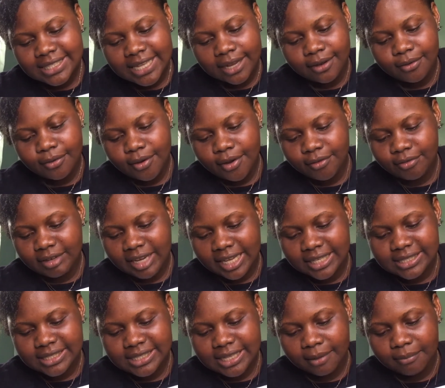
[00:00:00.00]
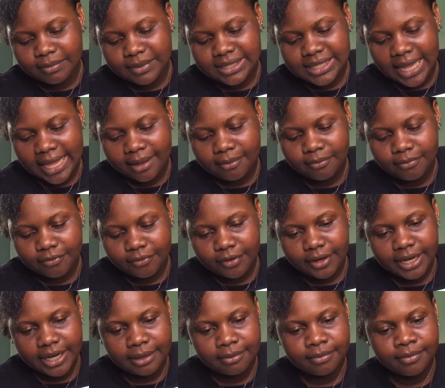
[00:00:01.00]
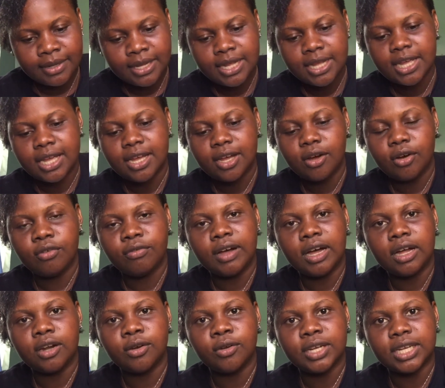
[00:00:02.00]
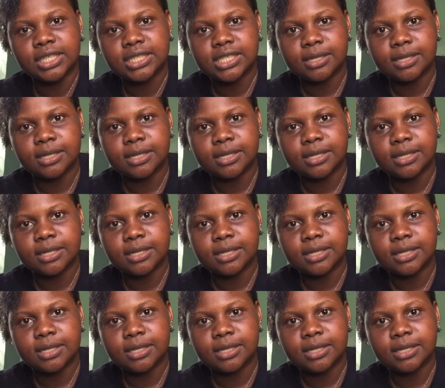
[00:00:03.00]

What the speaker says: I don't know if it has some time frame of how long it's